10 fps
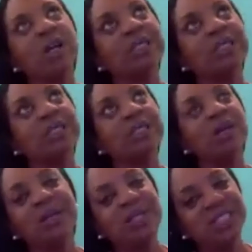first,
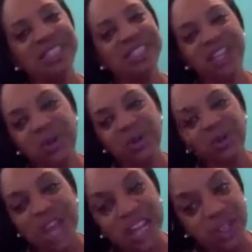let me let me just
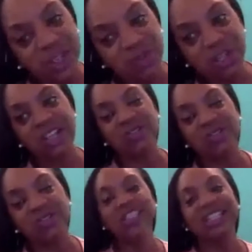tell you, thank you
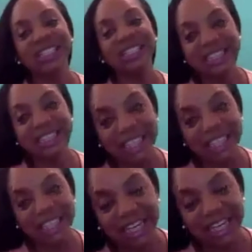for even
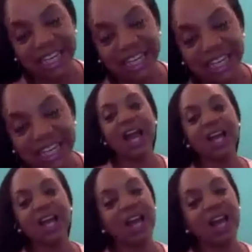listening
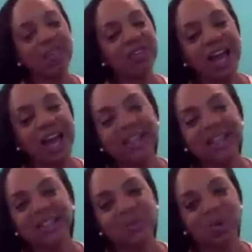I, I, I,
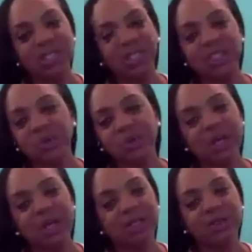I had this
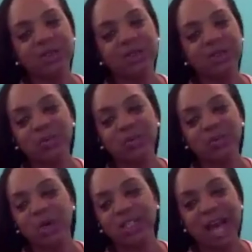impression we were going to do
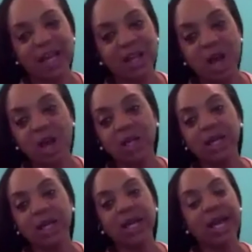more
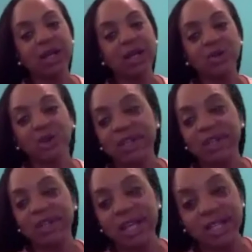dialogue. I don't
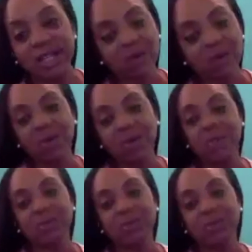know if that's how it was
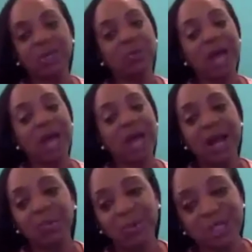supposed to be, but
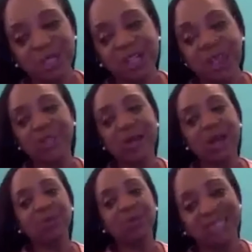I appreciate you
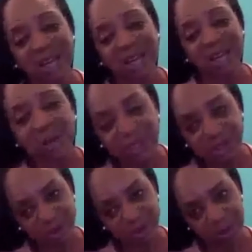allowing me to
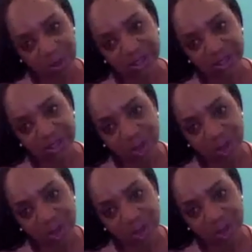tell this story.
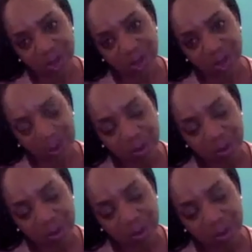So much
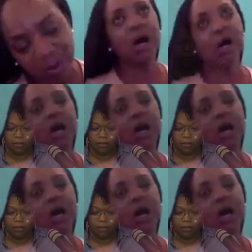show.